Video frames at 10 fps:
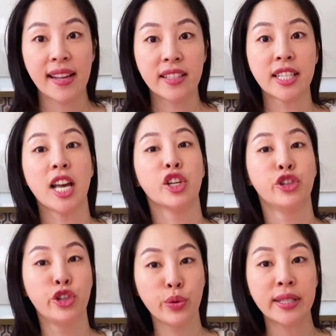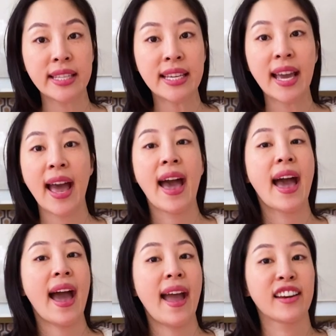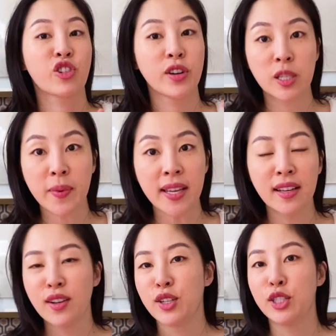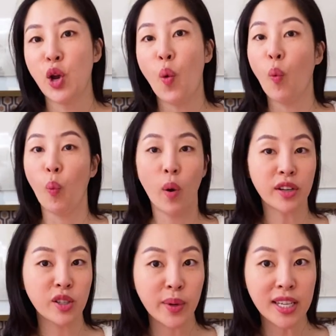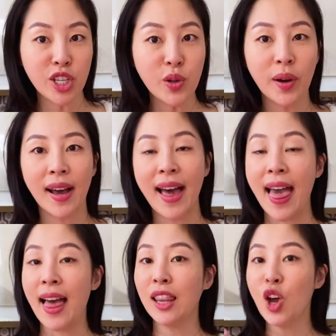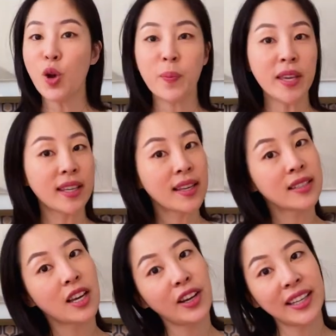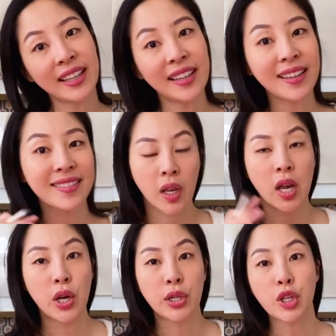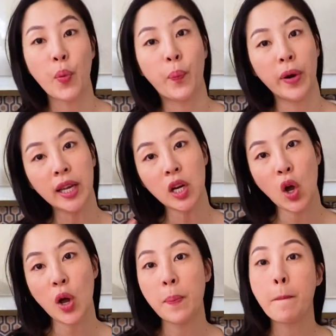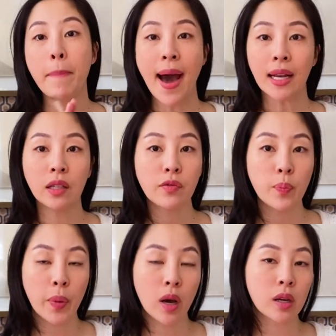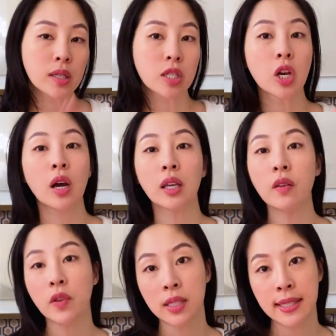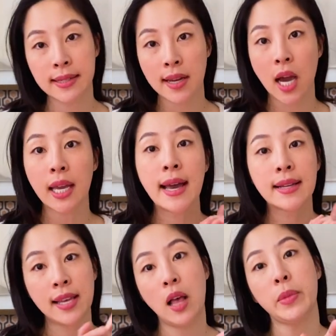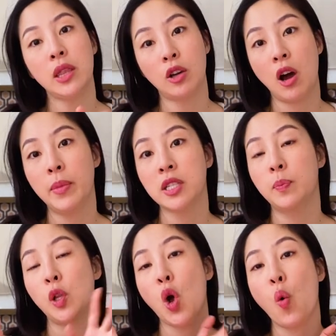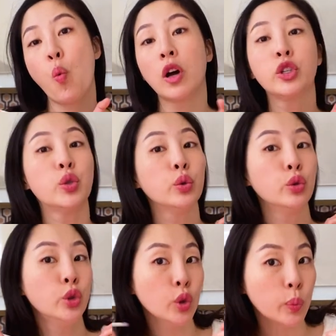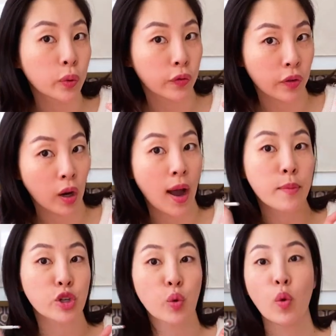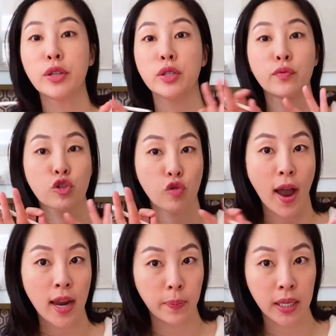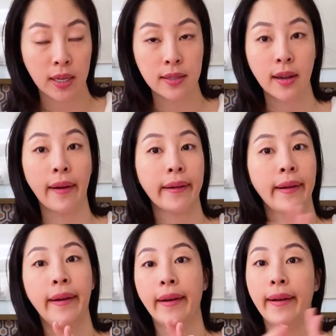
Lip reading: It's juicy and crispy. So what do? Hello, Peking turkey. So bring it on, battle of the birds, turkey versus duck. Tell me in the comments below, what do you prefer? I'm sure once you've tried Peking duck,